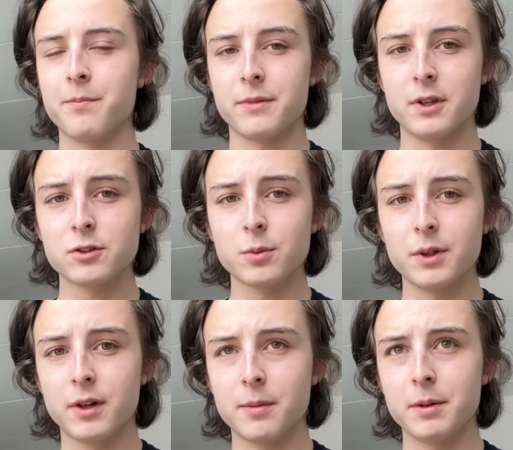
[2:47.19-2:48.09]
This is where
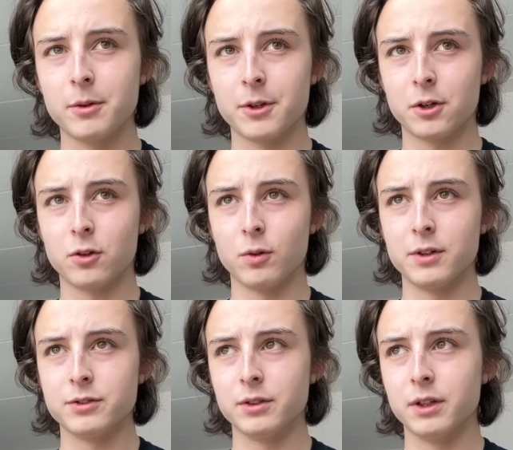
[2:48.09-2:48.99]
you get people that are
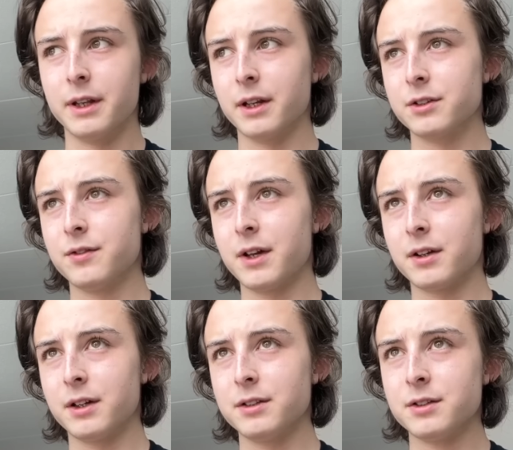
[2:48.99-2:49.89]
grizzled Linux
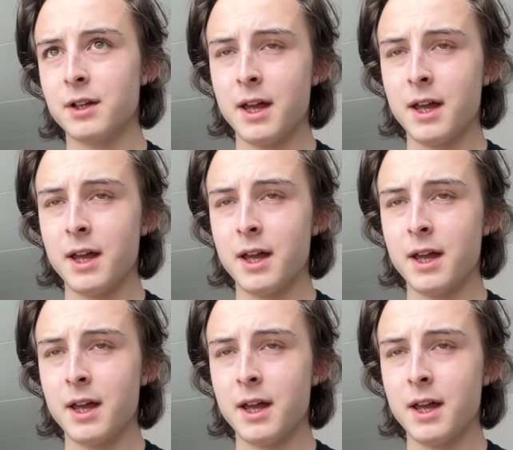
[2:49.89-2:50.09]
veterans.